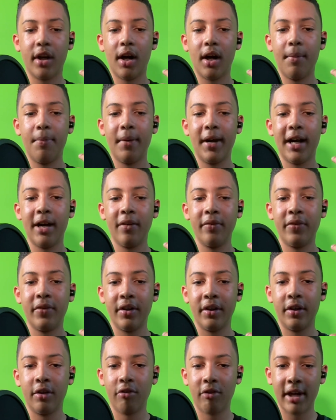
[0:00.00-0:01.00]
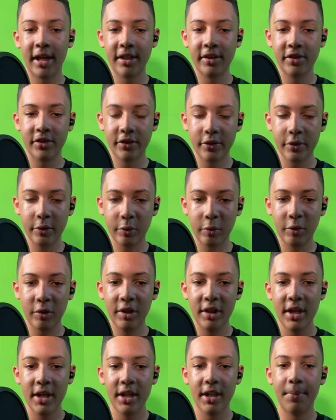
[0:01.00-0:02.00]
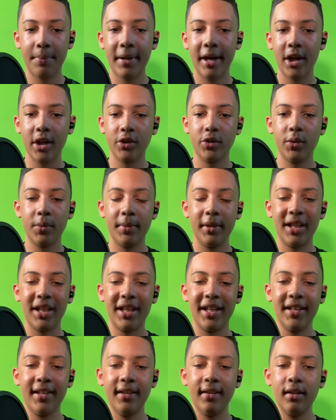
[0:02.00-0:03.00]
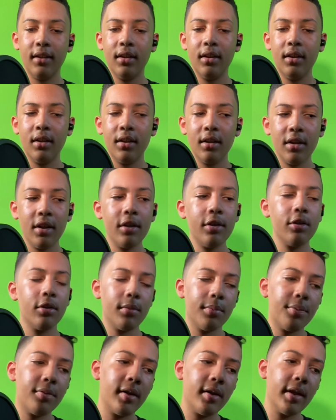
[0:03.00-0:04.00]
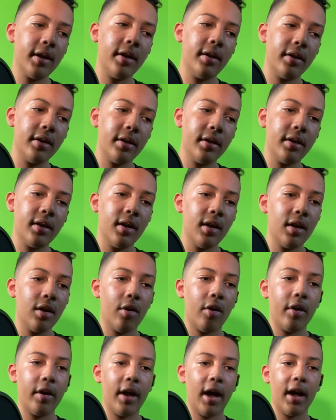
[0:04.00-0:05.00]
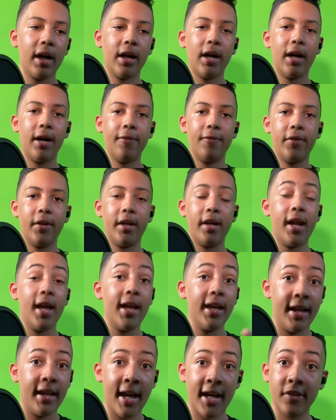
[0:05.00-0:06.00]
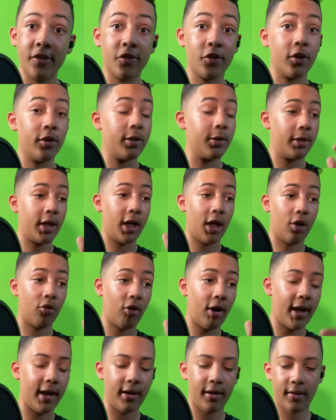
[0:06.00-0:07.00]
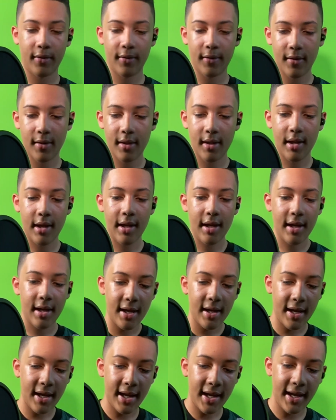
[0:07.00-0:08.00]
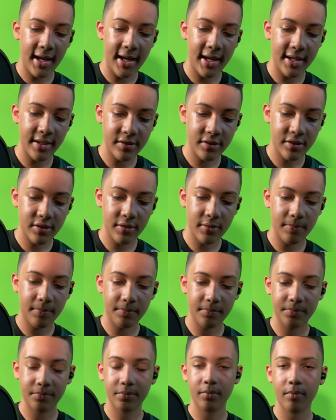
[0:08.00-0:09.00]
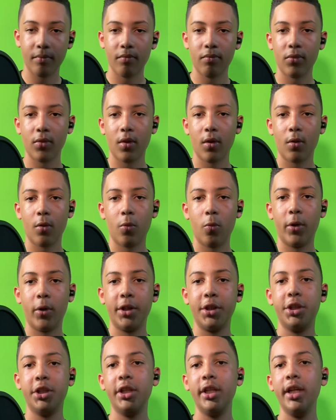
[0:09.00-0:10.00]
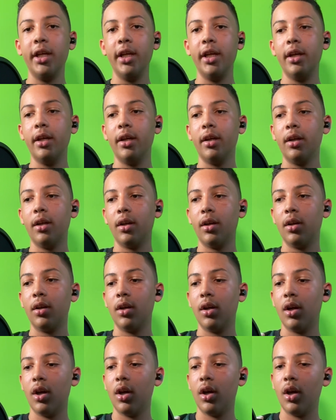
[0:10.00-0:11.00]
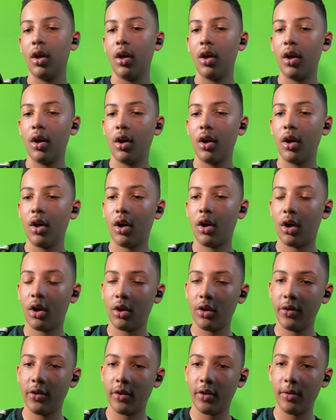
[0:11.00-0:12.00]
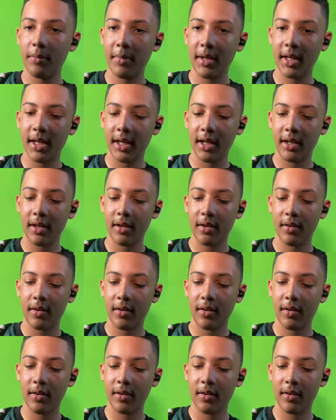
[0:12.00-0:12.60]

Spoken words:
about the grades in school, the parents would be like, they're doing pretty good. We're not confident. Yes, they're doing great. And when she called on me,